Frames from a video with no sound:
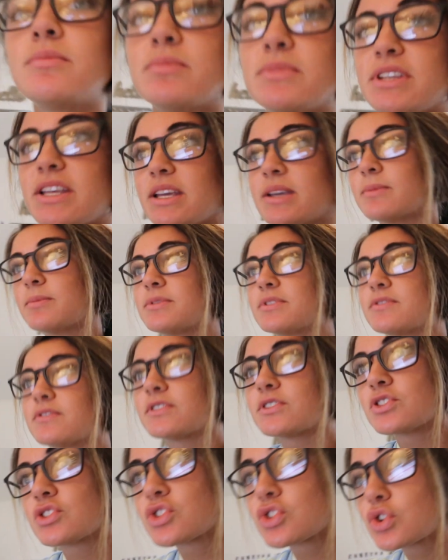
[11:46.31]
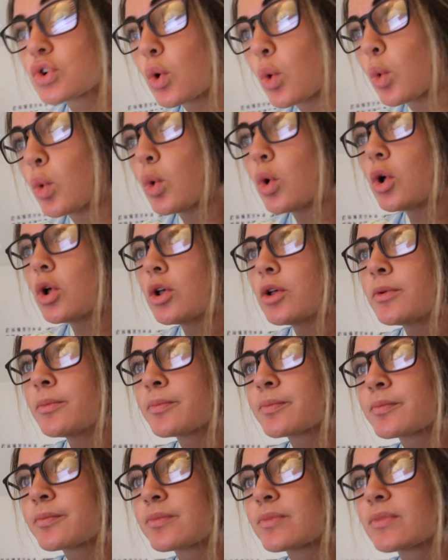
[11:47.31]
some tips for school.
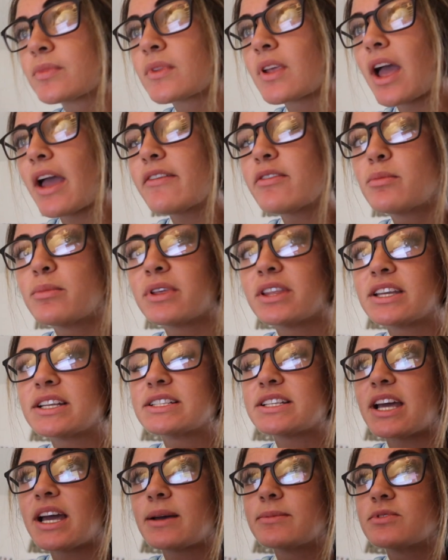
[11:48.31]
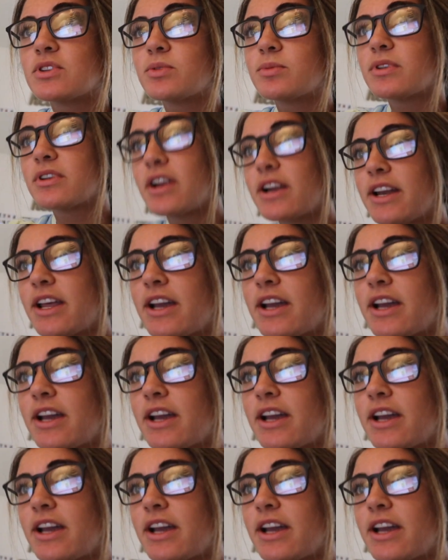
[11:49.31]
I have a million tabs open right